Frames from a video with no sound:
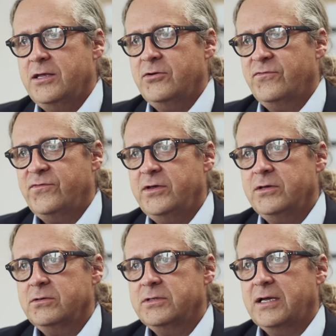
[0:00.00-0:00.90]
You
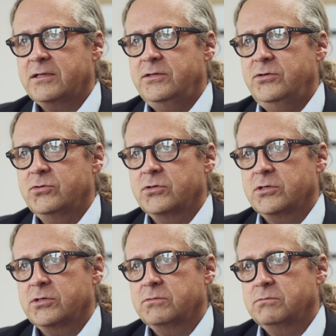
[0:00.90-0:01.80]
feel that
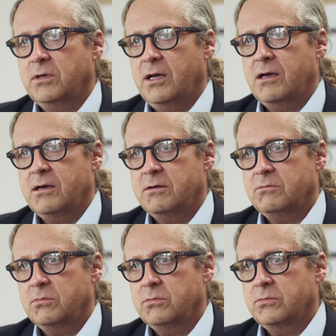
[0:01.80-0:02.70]
you're
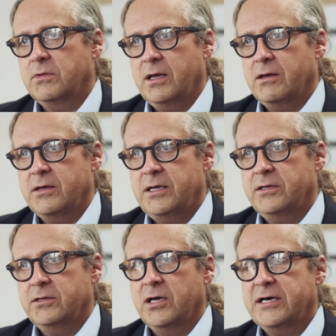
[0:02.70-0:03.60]
um, uh,
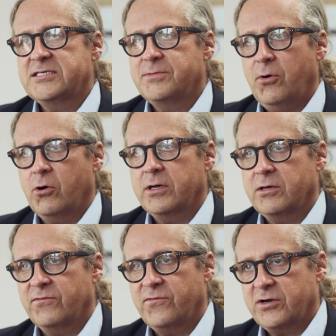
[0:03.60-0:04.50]
in a nice
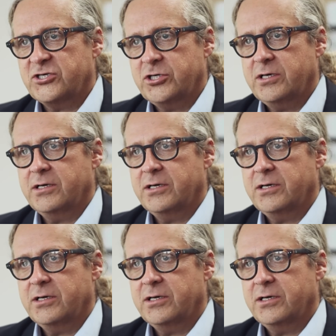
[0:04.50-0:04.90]
pocket of fresh